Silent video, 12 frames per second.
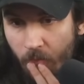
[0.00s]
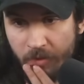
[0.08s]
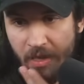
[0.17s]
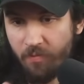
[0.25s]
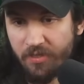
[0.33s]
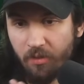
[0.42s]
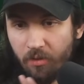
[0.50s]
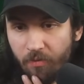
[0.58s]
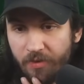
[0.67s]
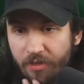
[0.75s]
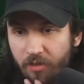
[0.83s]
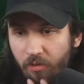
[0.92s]
Yeah, we still
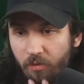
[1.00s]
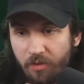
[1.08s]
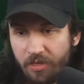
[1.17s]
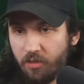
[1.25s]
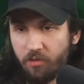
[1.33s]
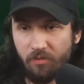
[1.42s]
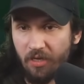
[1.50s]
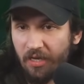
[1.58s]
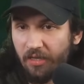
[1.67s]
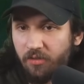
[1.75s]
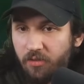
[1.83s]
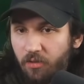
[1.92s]
go E Q. E Q's good
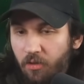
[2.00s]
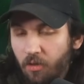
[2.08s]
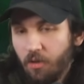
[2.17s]
against...